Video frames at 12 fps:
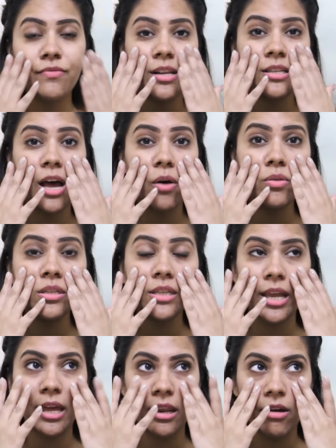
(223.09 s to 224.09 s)
far as how this
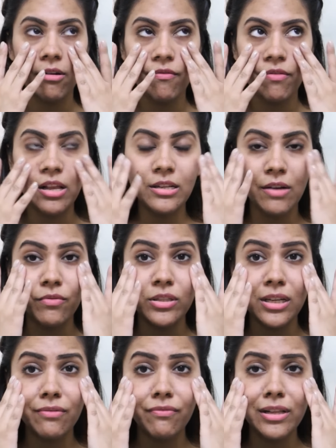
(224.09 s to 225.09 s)
area feels, I would
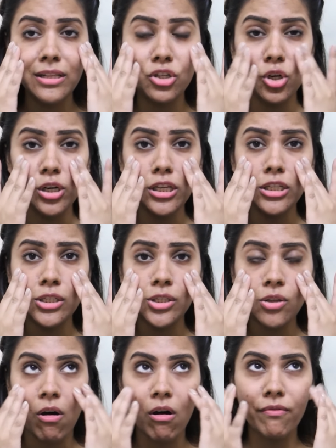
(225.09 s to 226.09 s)
say it feels really
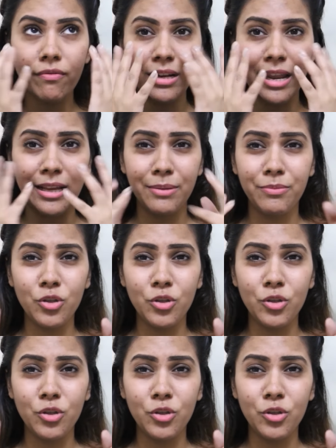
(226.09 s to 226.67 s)
soft, like,